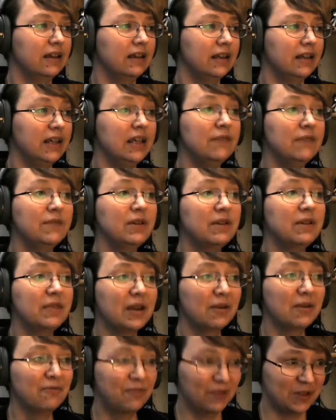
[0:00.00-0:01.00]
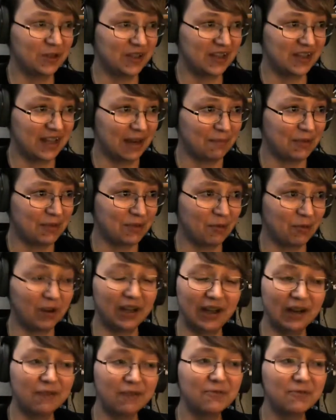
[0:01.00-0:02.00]
Even their footsteps were
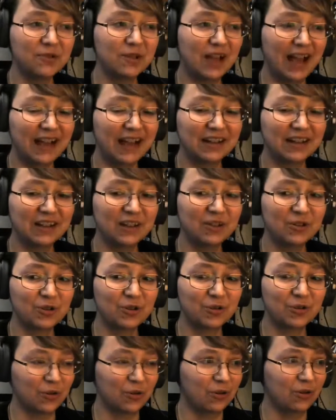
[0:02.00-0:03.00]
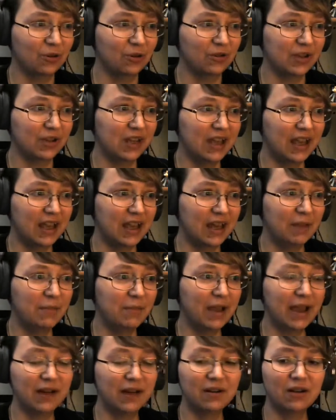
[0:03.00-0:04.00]
careful and controlled, in a
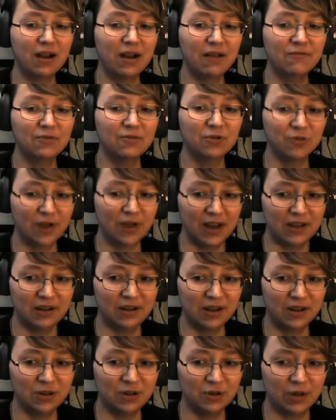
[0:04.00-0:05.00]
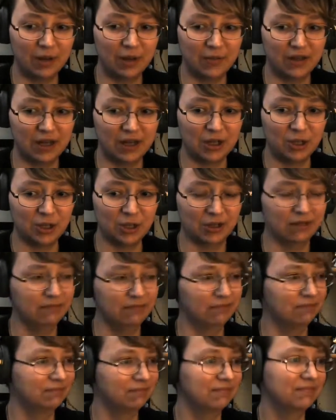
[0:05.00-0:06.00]
manner of great trepidation.
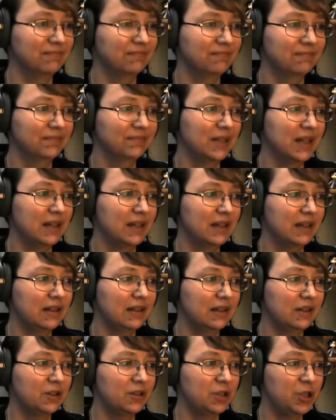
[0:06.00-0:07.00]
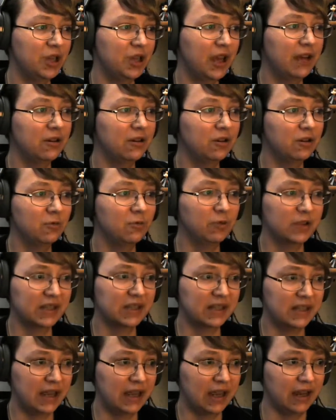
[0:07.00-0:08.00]
Shian'er will
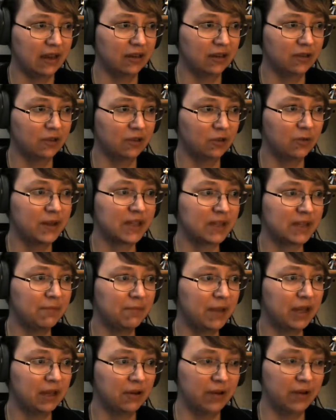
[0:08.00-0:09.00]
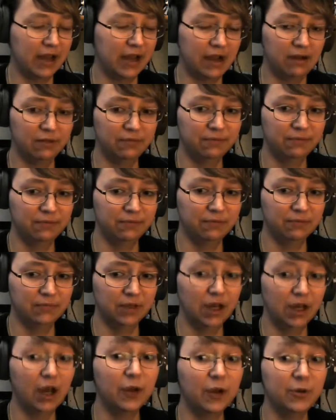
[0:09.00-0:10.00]
stay. The rest may go now.
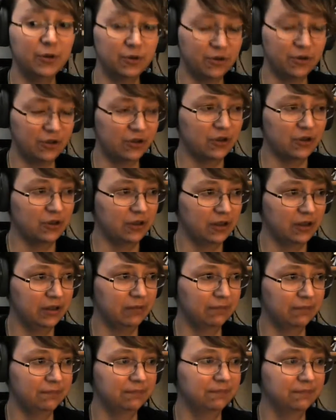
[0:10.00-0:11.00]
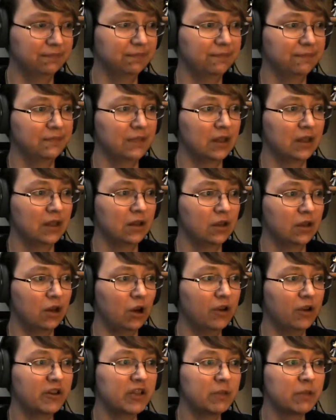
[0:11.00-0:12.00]
Understood.
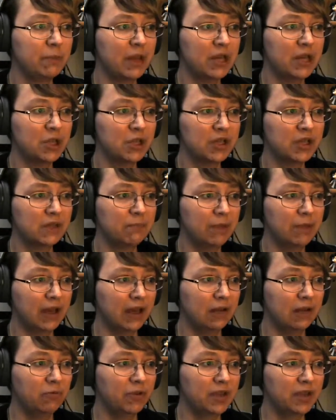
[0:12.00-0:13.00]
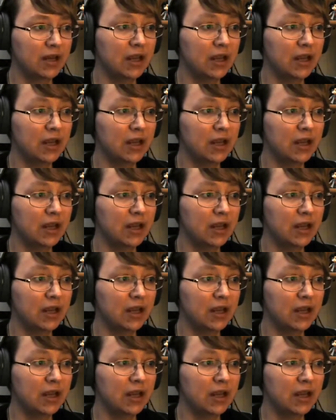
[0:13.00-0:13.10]
On a spacious bed with an